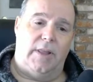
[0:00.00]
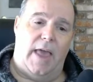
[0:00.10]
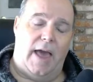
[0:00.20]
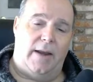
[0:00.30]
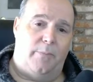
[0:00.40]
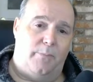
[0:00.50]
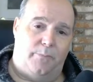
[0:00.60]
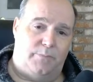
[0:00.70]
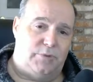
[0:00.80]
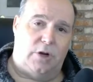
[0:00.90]
At a
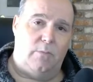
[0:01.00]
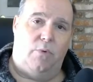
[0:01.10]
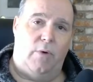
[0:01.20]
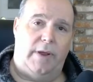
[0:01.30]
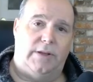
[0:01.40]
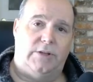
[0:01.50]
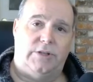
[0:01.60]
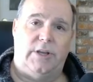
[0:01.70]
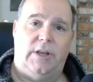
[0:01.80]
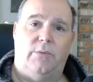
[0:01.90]
certain point,
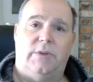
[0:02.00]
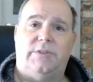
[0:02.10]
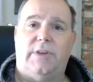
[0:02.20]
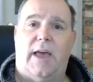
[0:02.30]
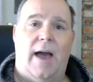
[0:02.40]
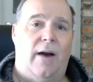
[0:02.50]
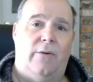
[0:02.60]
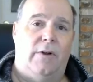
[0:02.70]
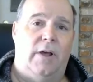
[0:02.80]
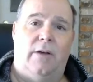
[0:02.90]
she was
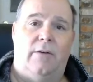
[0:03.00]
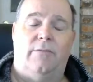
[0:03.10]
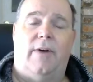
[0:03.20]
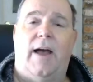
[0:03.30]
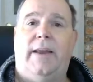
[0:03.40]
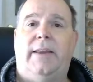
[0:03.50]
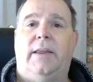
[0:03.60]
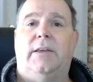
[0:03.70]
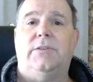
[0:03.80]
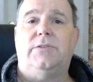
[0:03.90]
out of
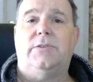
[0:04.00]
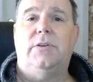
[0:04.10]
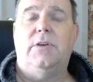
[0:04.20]
ideas.